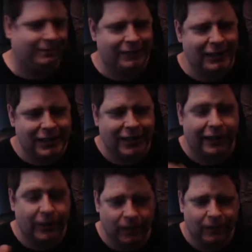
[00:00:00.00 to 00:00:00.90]
That's kind of
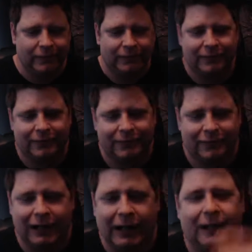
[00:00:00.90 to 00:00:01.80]
cool,
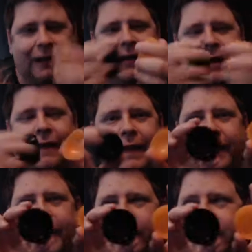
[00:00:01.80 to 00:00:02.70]
right? Then you
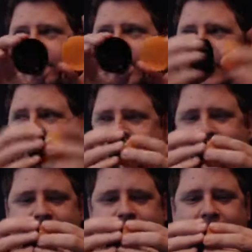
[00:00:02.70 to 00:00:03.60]
could always reuse
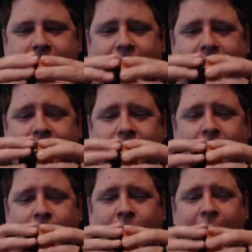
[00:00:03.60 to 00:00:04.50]
these
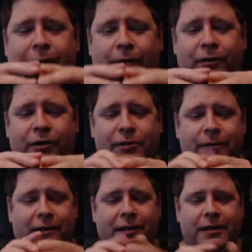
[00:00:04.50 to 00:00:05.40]
black and orange
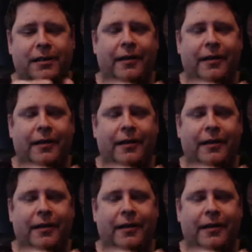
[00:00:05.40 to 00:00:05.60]
balls.